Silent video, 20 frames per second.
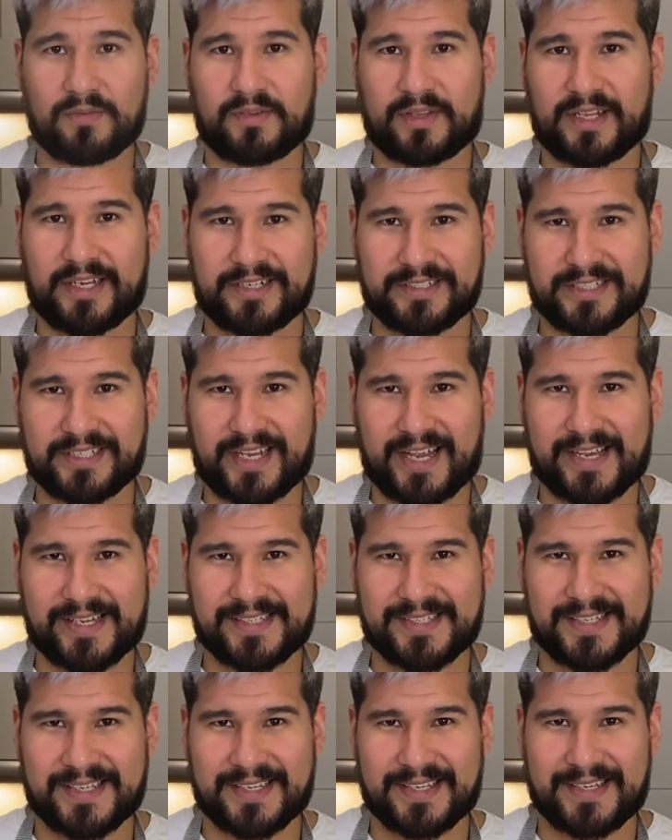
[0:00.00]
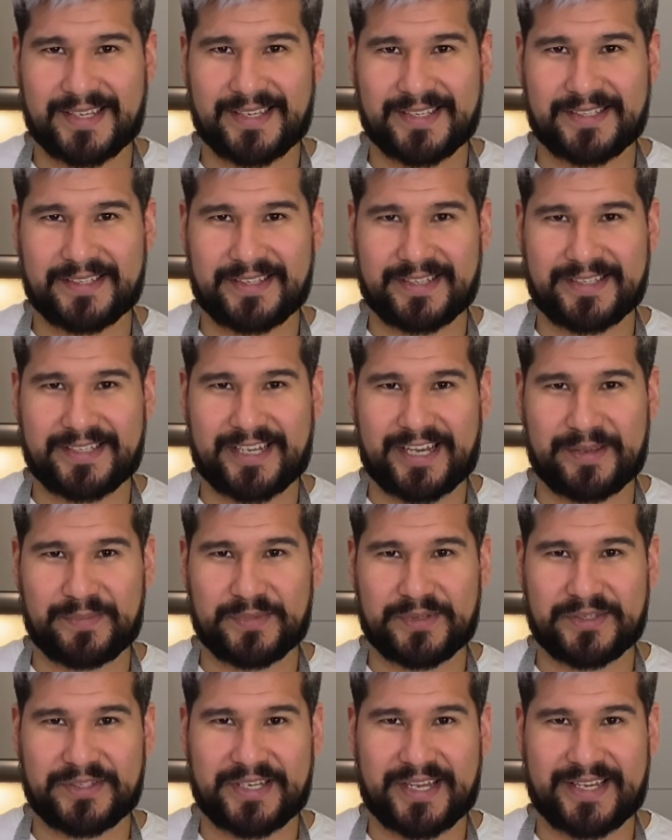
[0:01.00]
cleared the decks, so the time
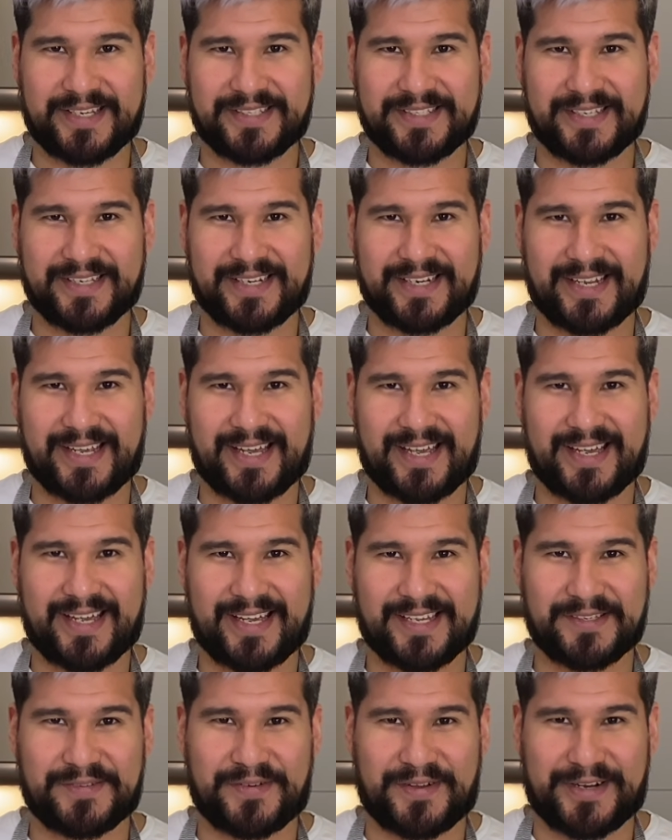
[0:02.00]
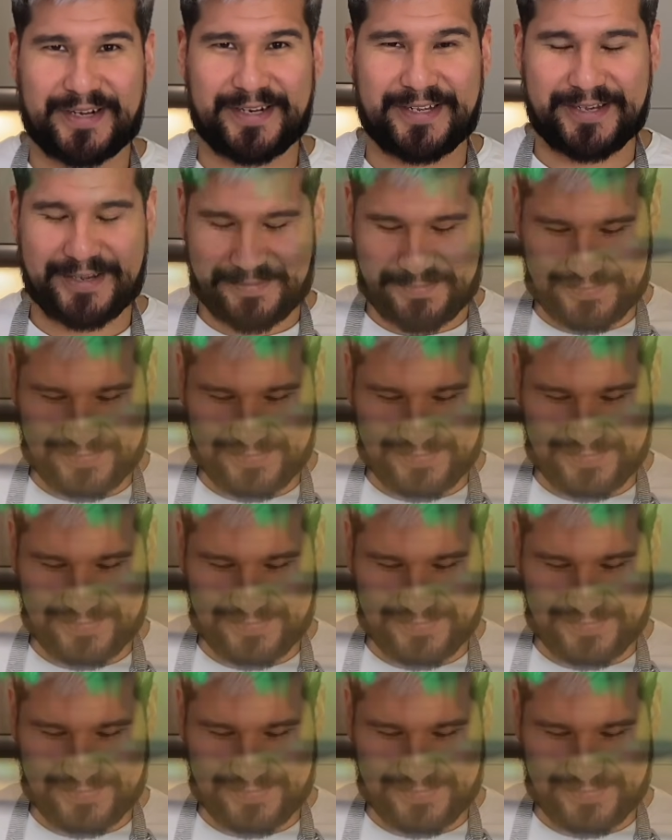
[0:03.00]
to taste it has finally come.